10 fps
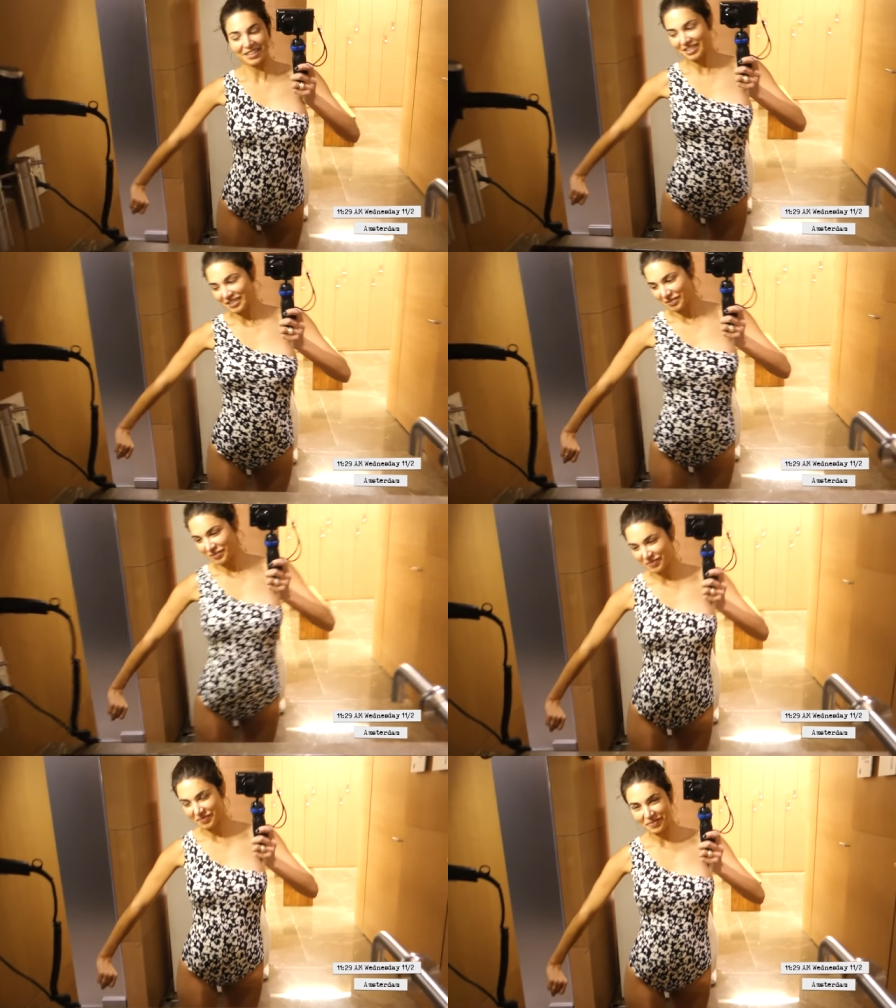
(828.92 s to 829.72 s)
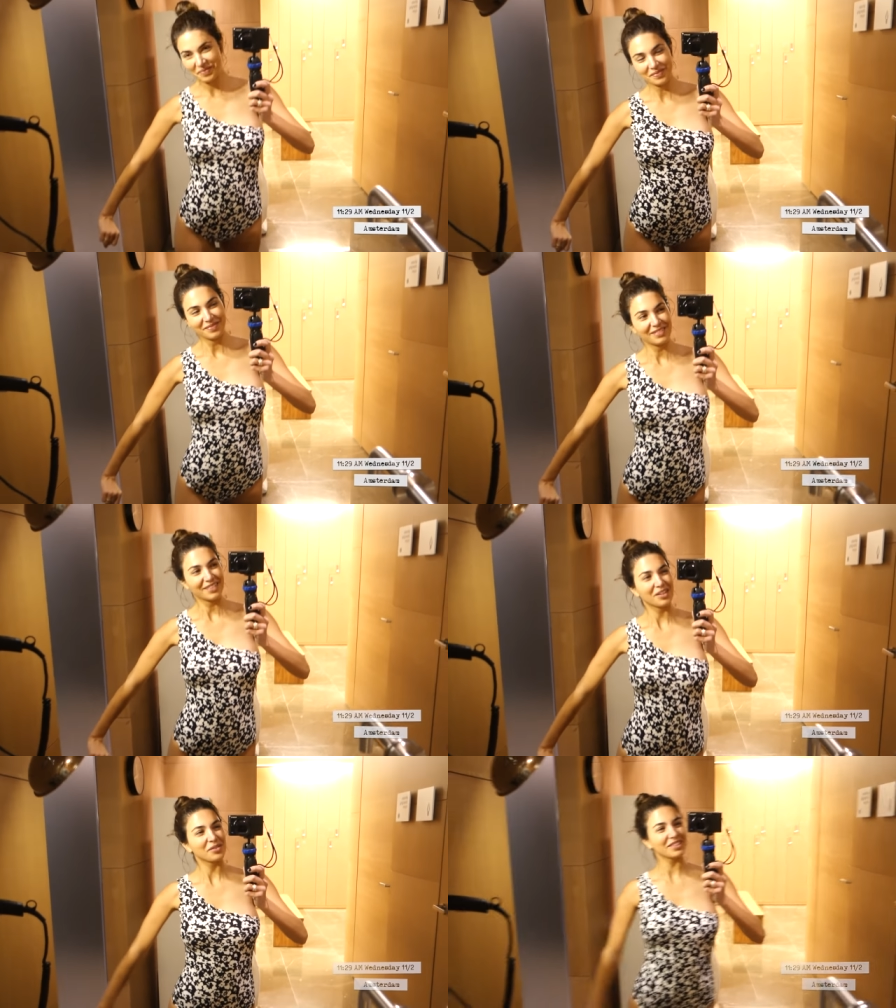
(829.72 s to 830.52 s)
Um,
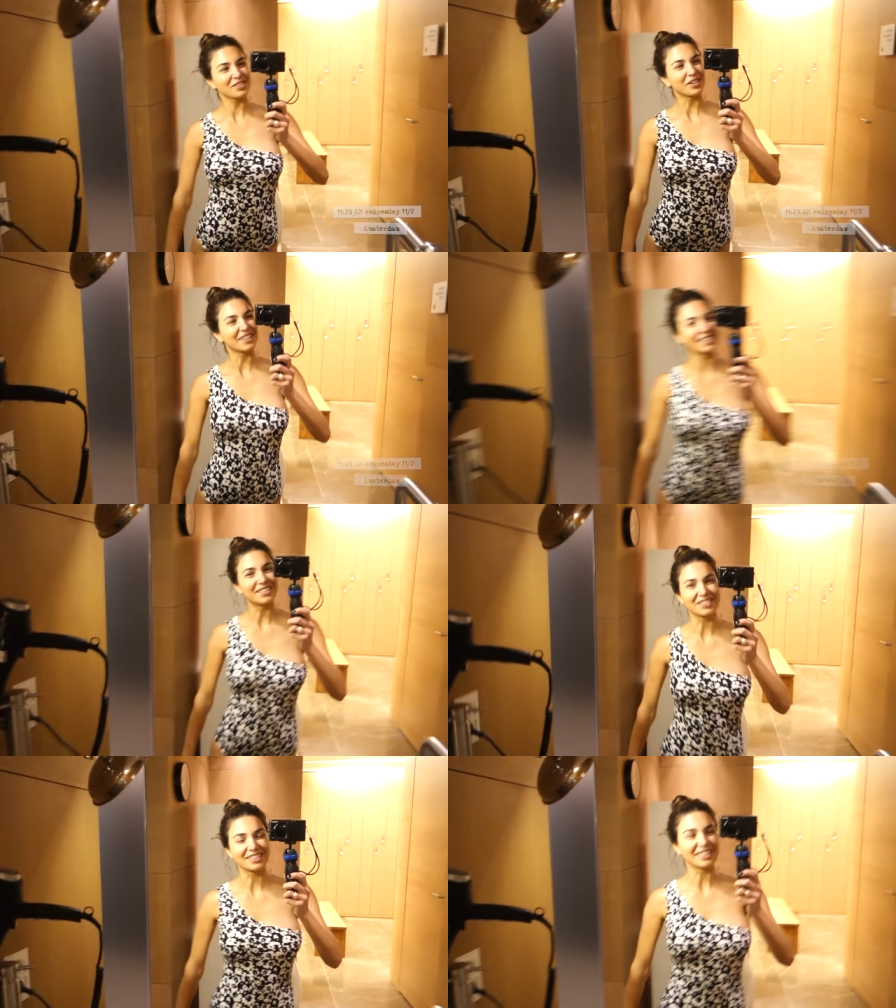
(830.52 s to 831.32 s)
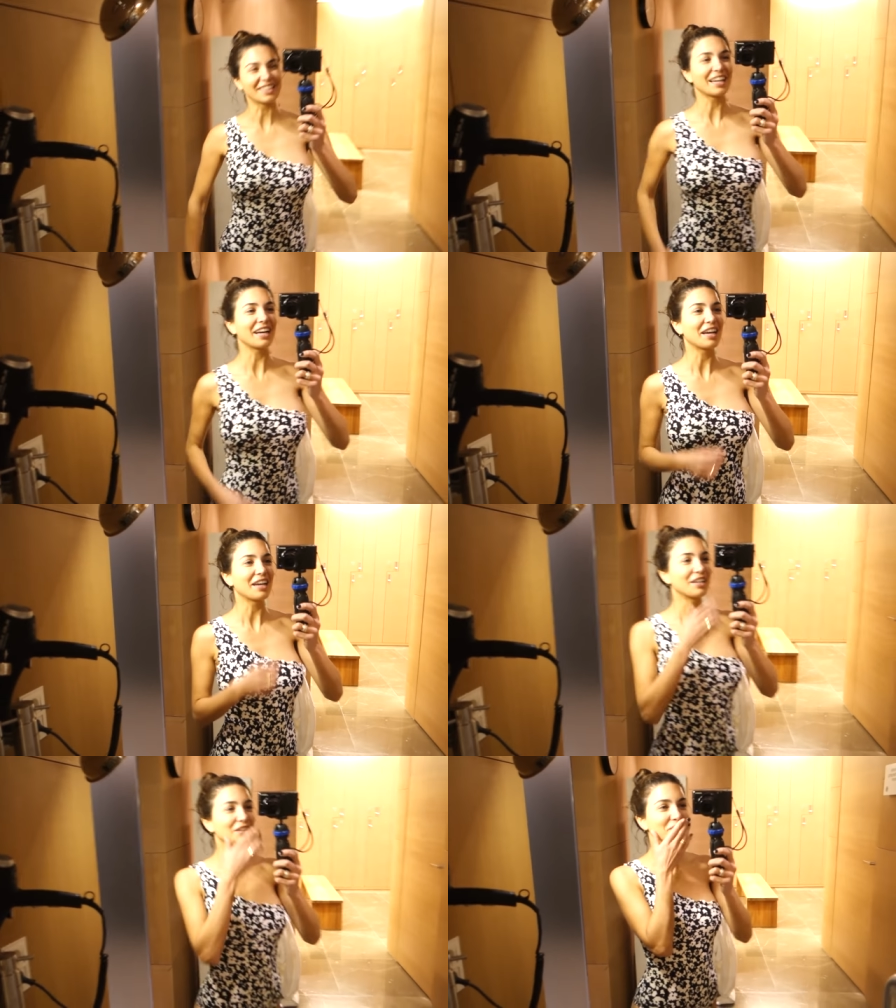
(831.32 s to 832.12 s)
it was quite interesting.
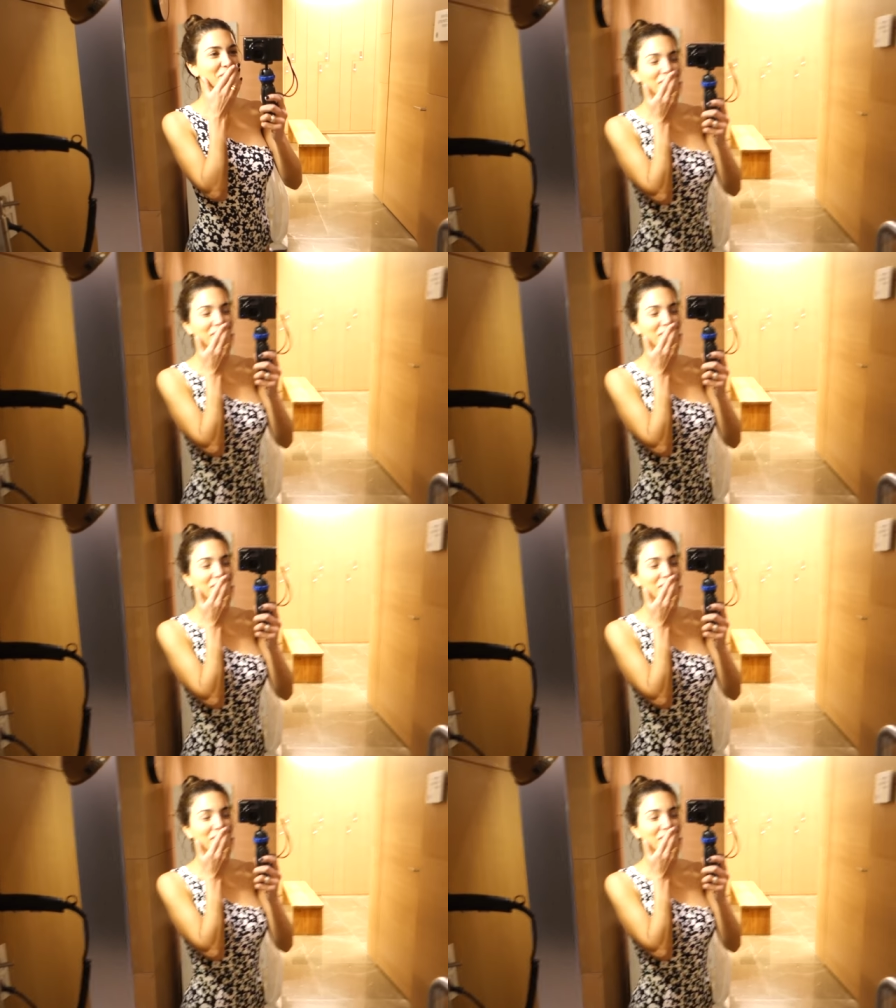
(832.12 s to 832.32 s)
I